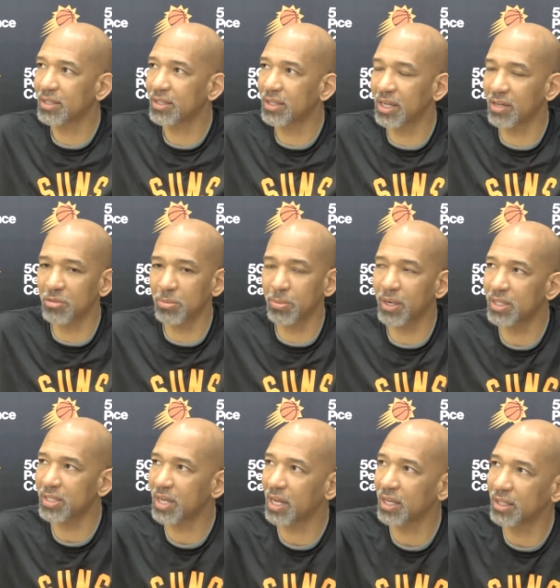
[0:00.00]
that
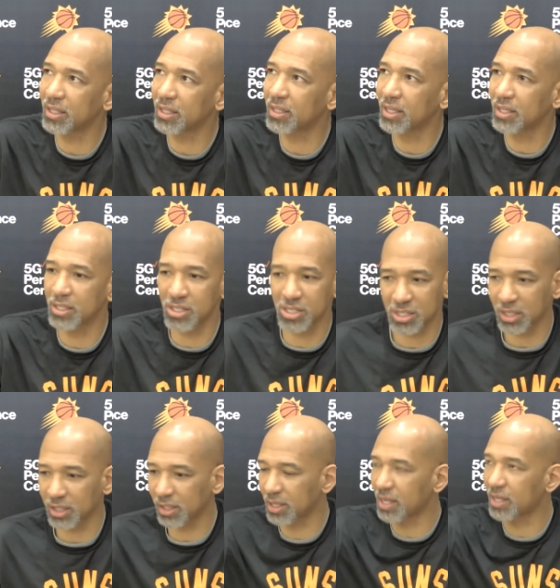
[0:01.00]
everybody's not looking at. They're just
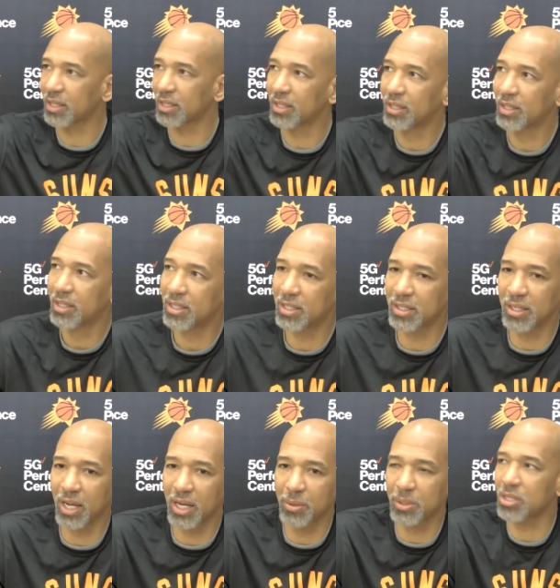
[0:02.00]
looking at
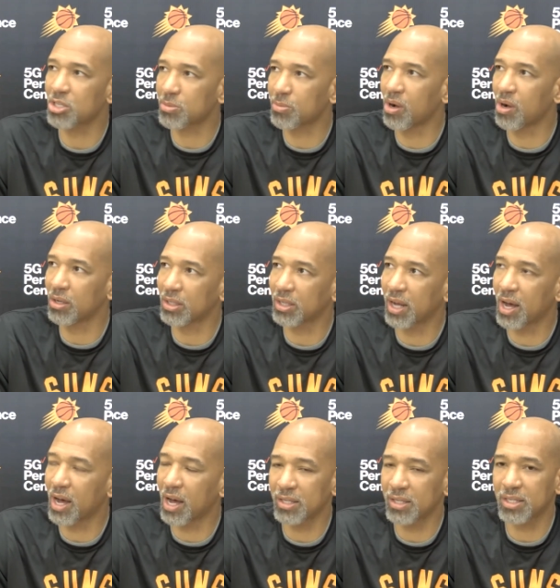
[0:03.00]
DA with a smaller guy.